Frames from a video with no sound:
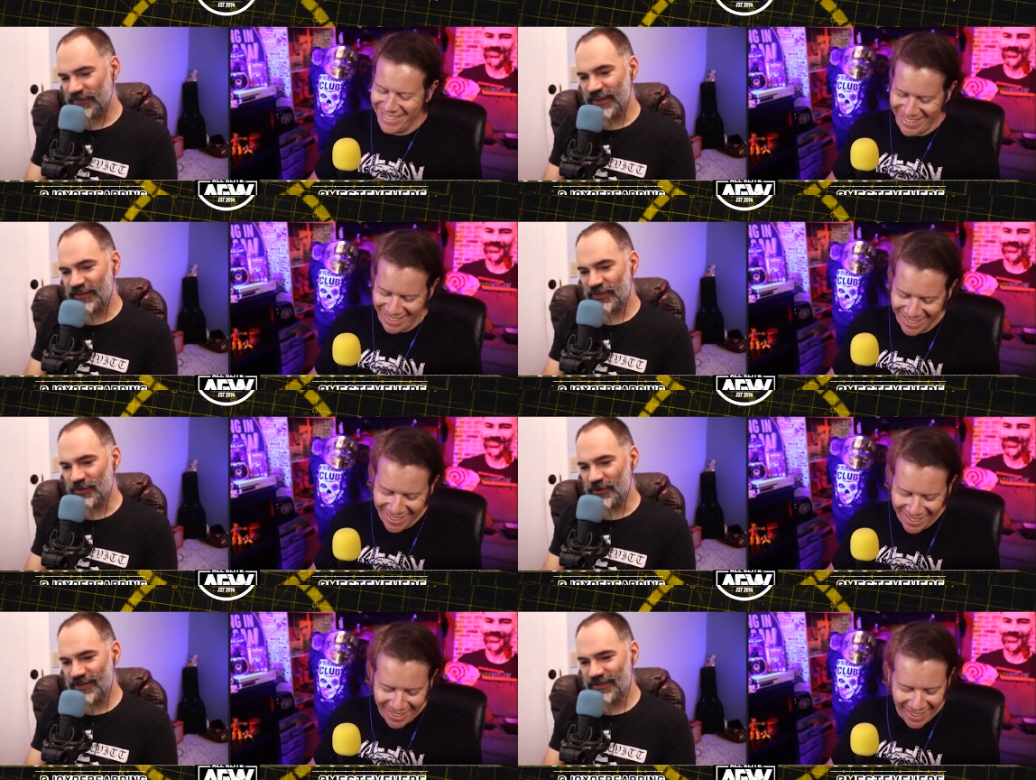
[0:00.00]
Speaker 1: phase
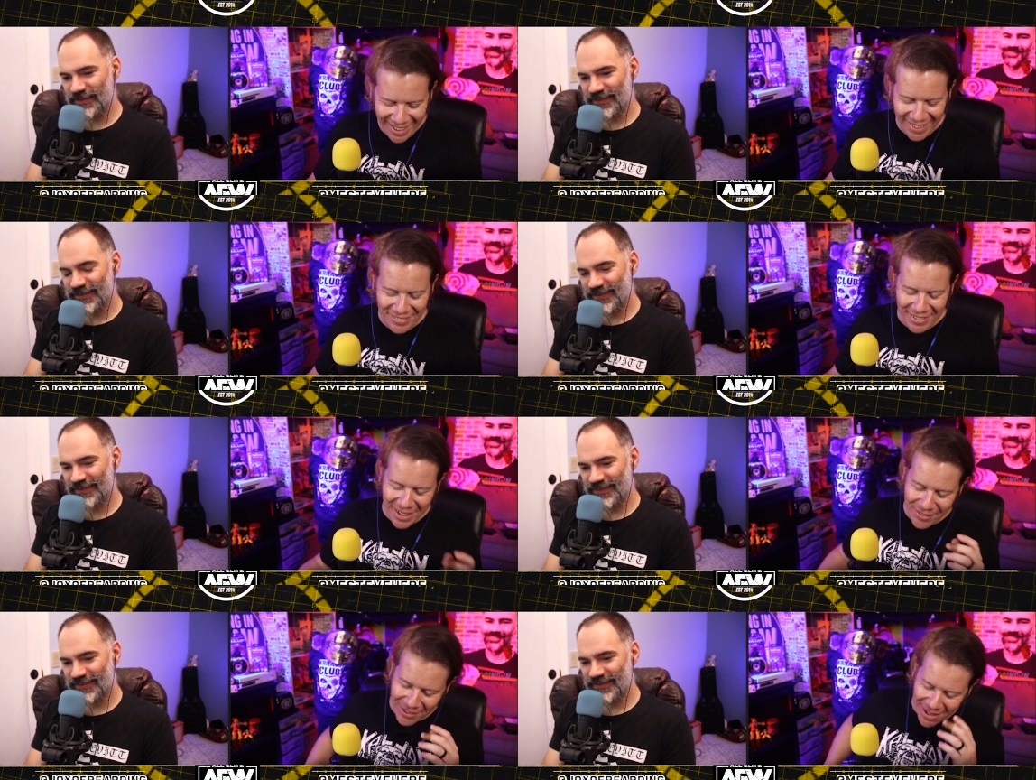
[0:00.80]
a, three? I
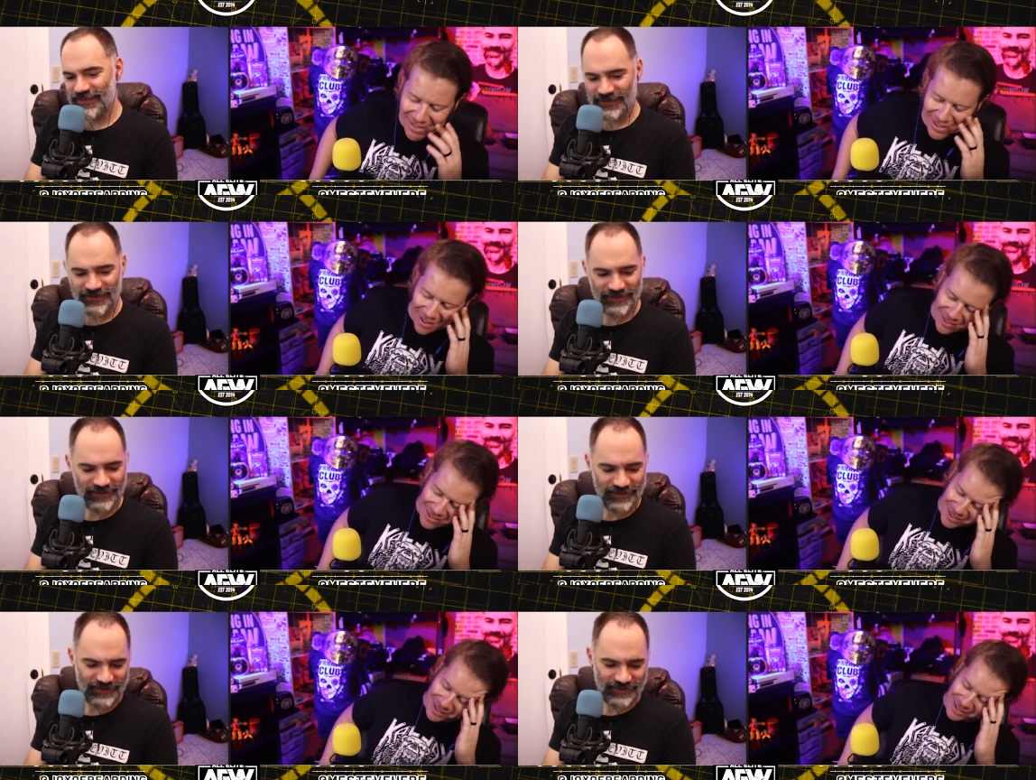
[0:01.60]
forgot where I saw
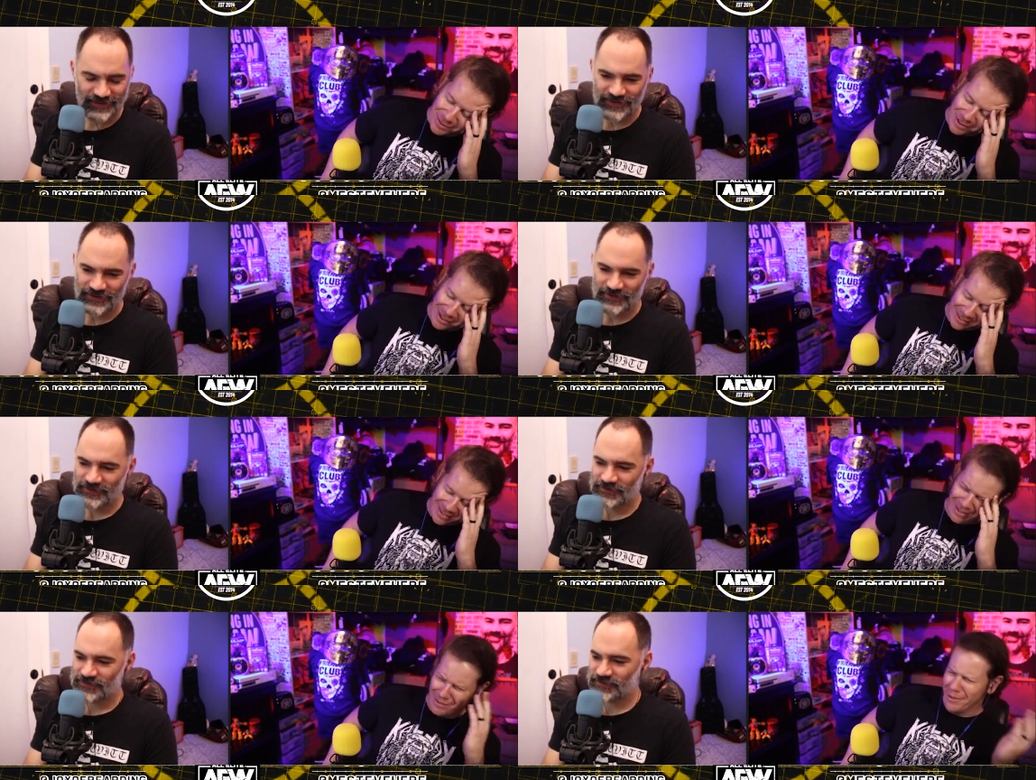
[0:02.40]
this on
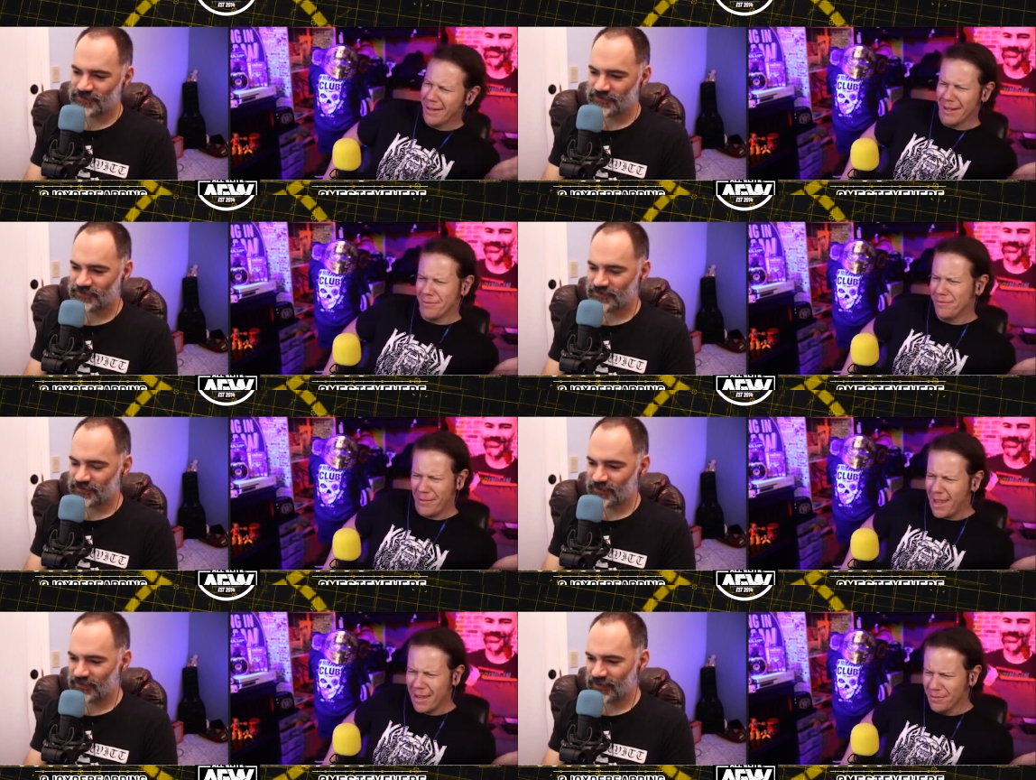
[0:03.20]
Twitter. They're like on
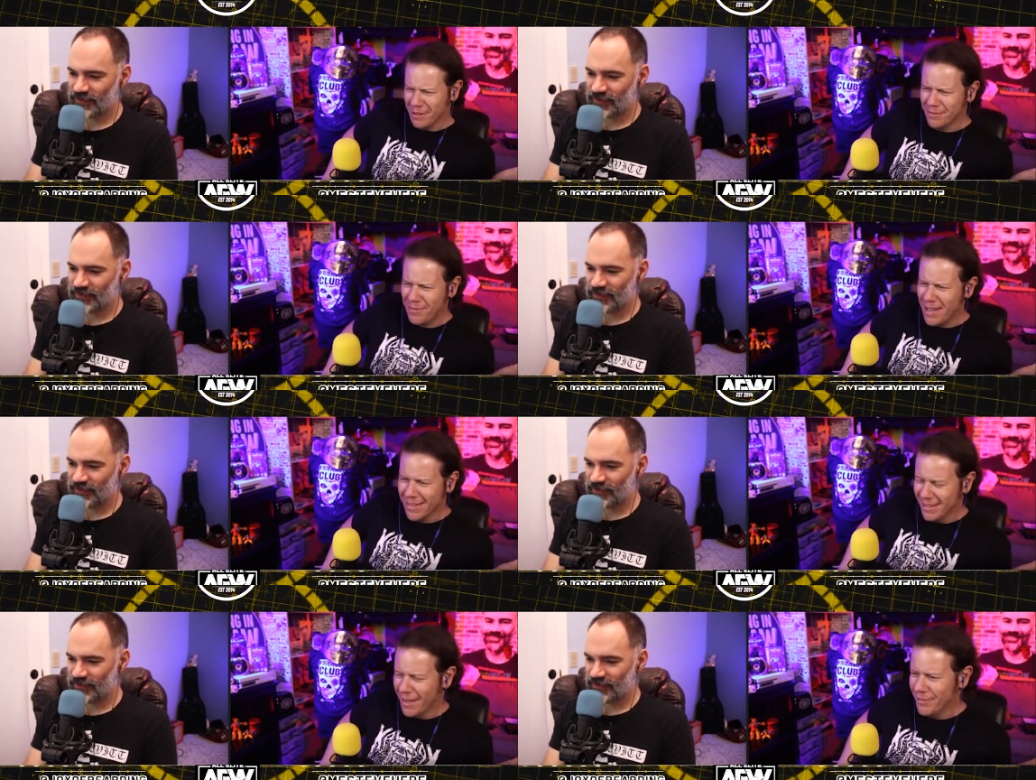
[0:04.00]
phase
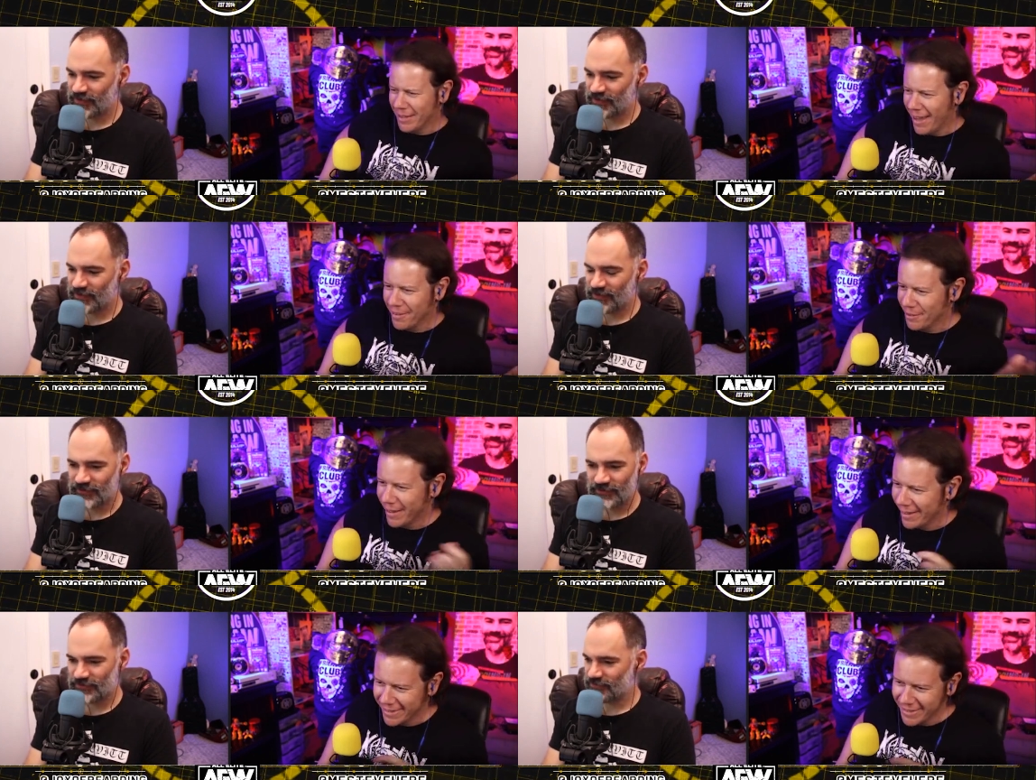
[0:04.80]
phase eleven now. They're
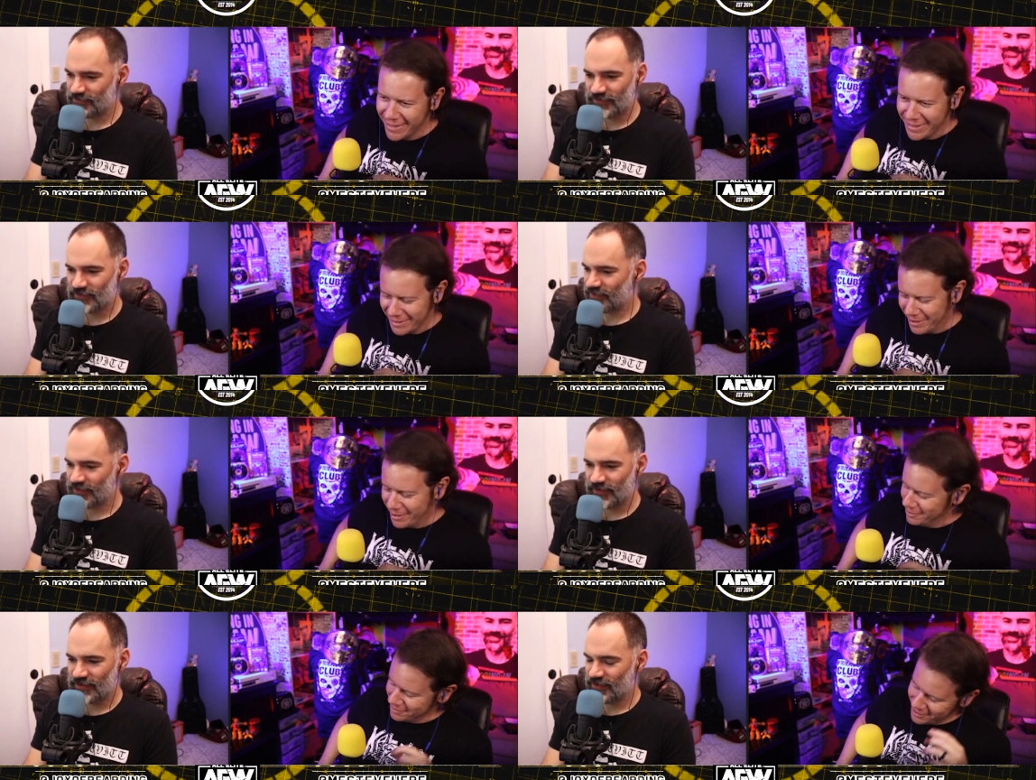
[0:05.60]
like you
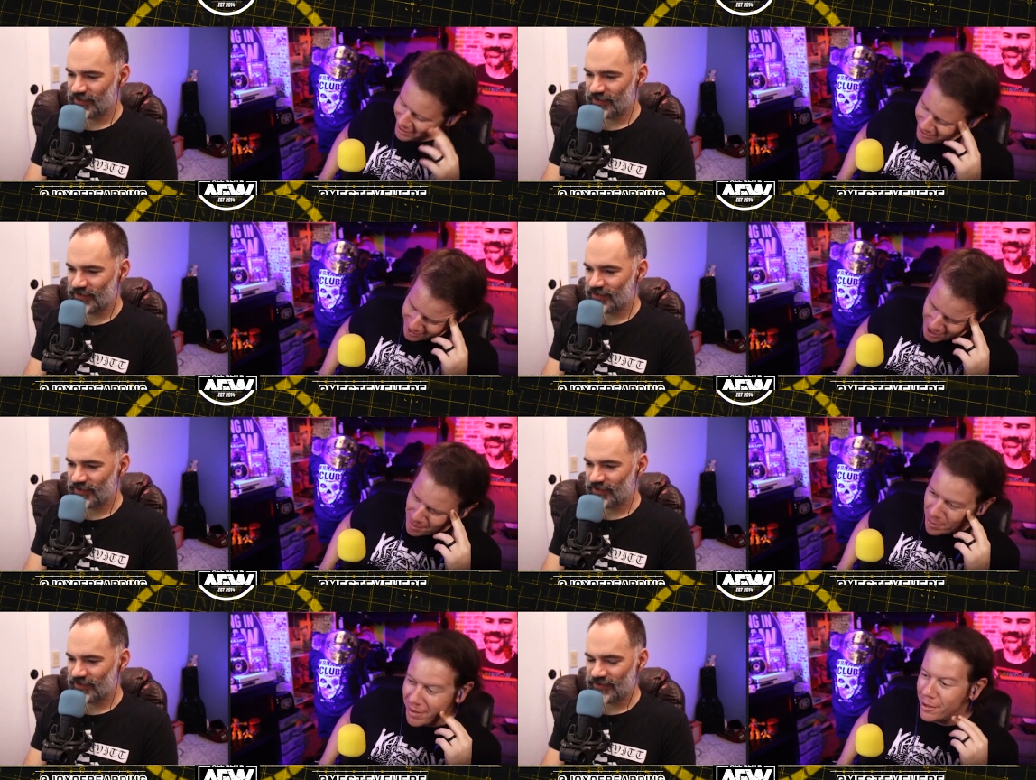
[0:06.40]
know
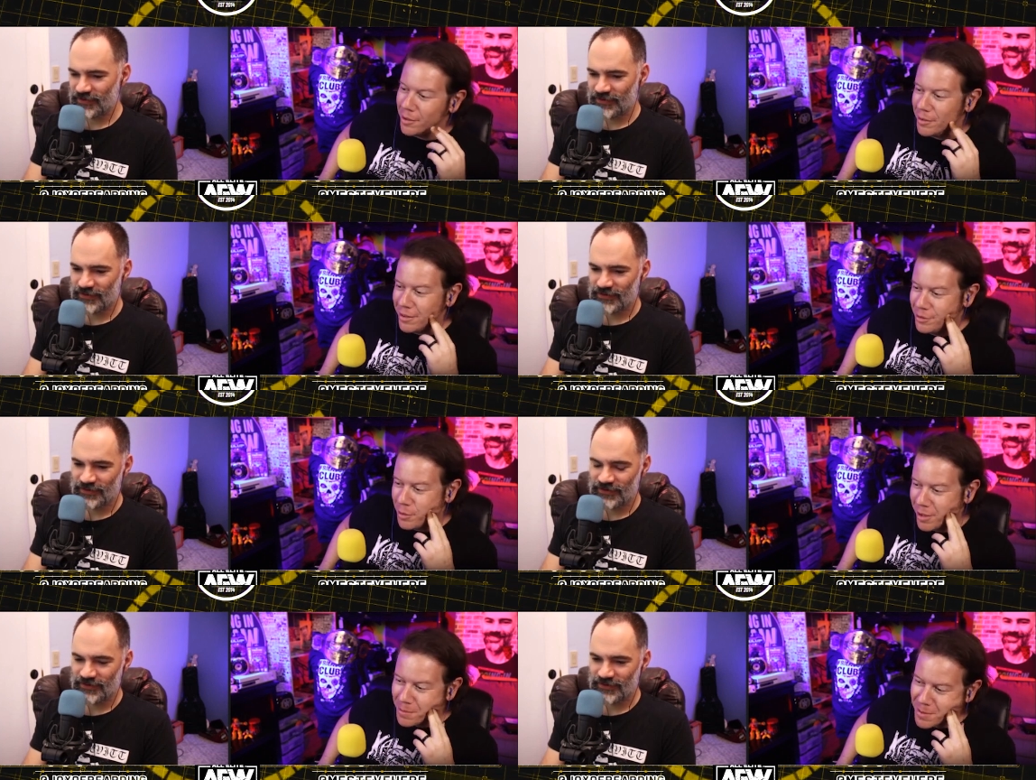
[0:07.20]
jam pay you know uh,
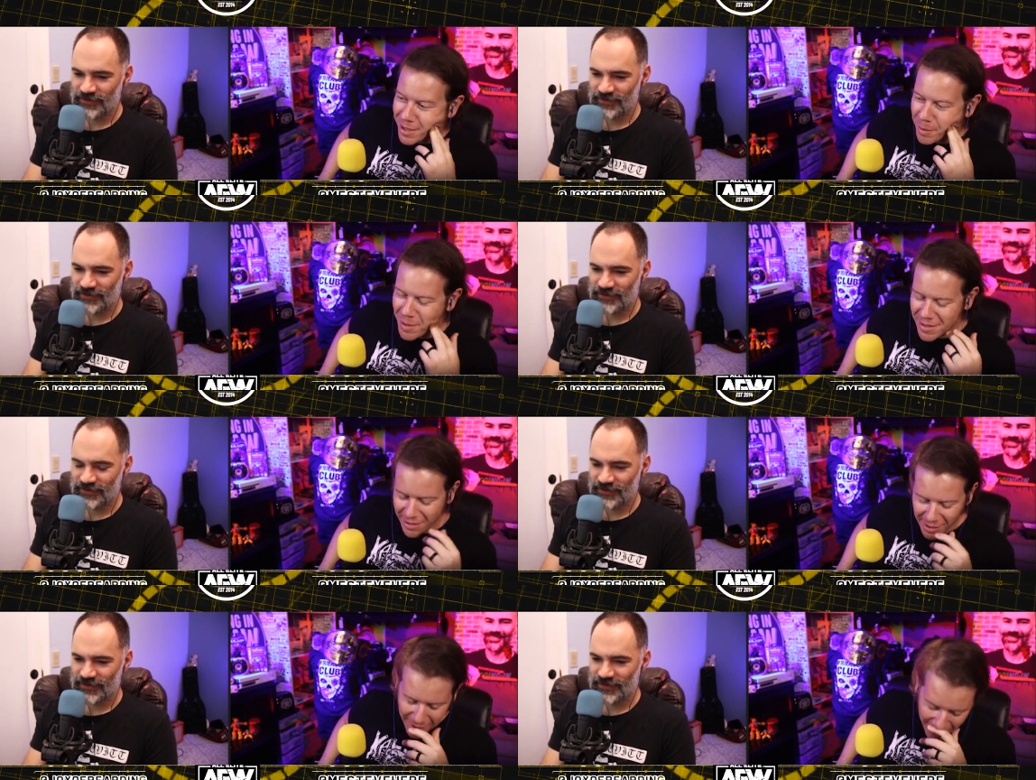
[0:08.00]
200 percent capacity.